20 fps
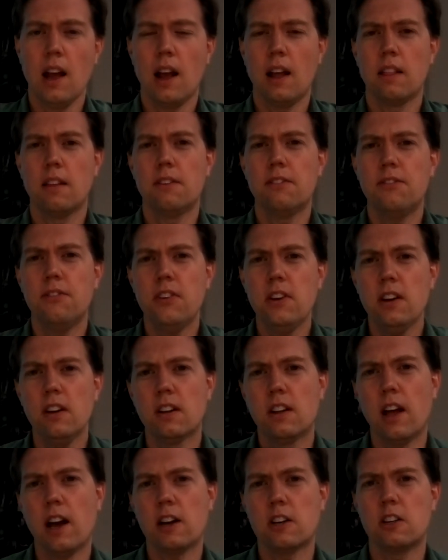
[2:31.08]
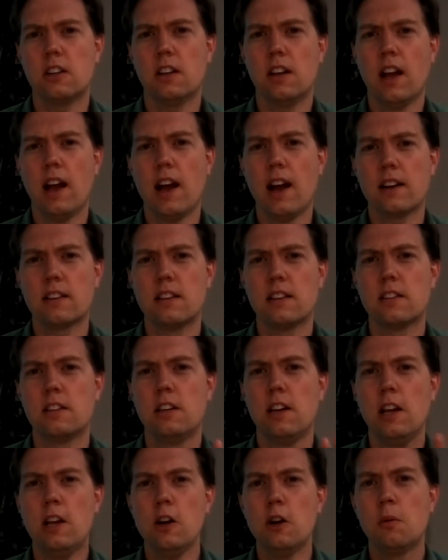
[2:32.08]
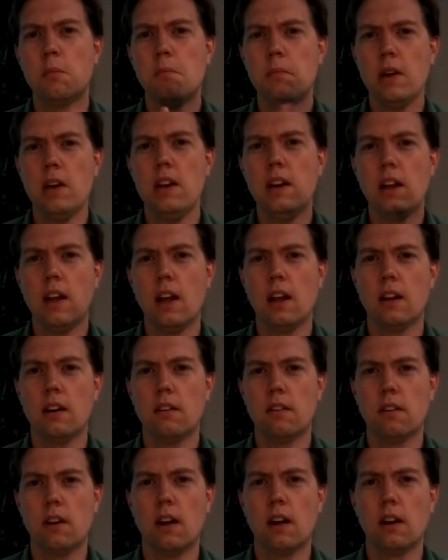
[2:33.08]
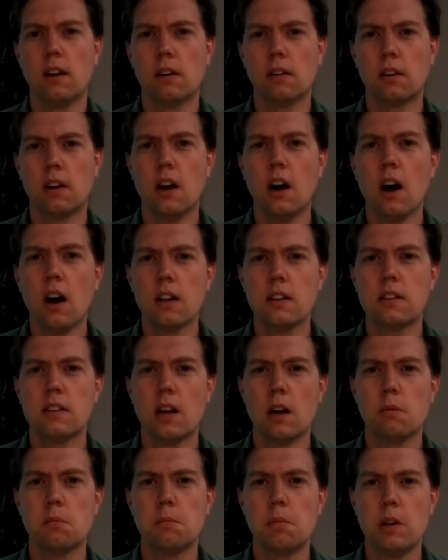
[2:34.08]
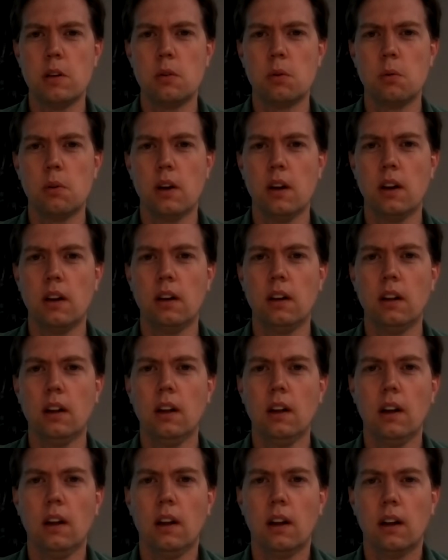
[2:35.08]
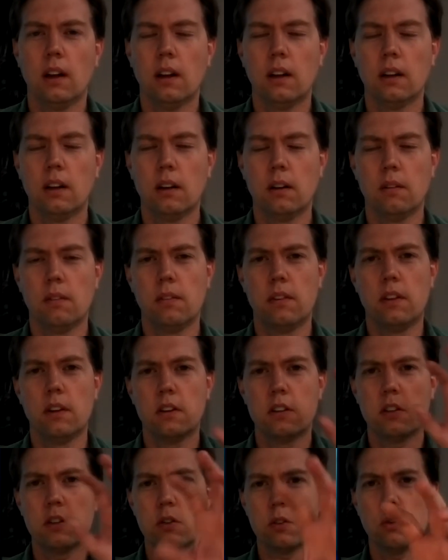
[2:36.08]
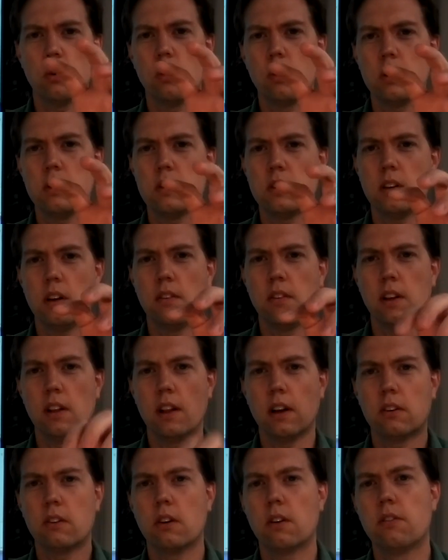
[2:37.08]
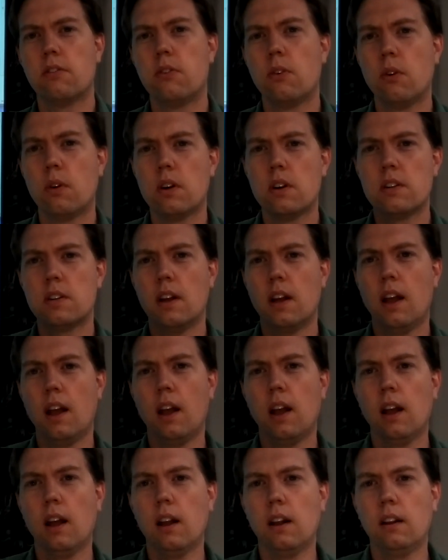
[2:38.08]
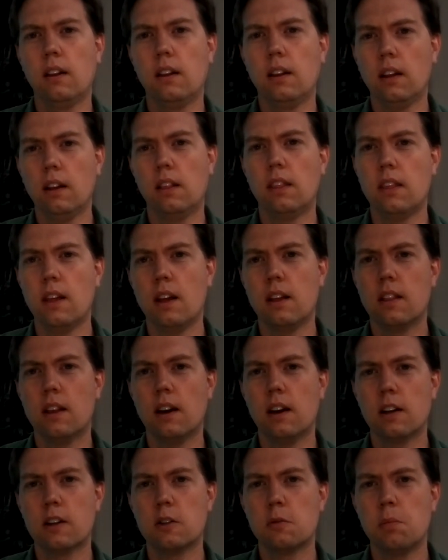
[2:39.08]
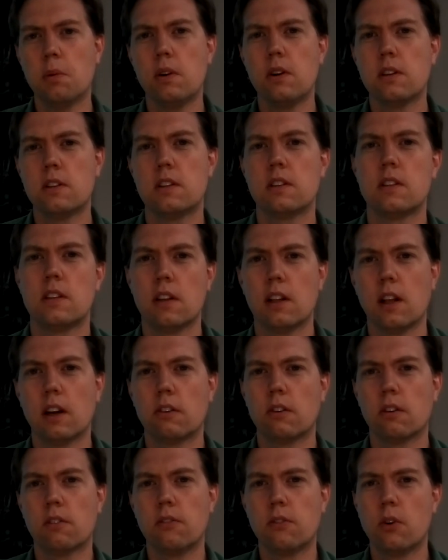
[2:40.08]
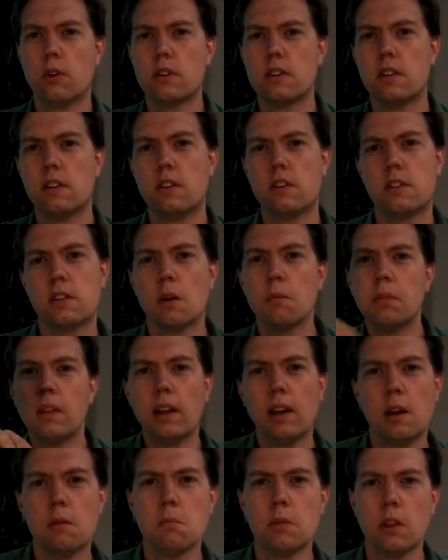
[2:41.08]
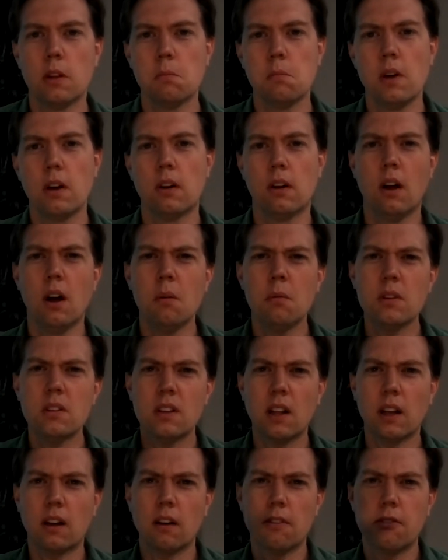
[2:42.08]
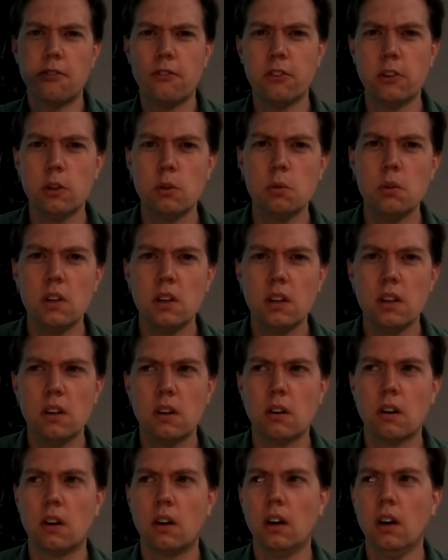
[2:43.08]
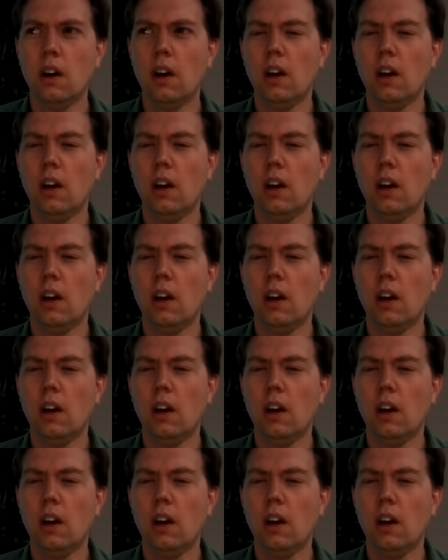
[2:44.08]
And the field actually acts as an intermediate concept between the source of the electric force and the thing that experiences the electric force. And there's something in the middle, almost like a fluid or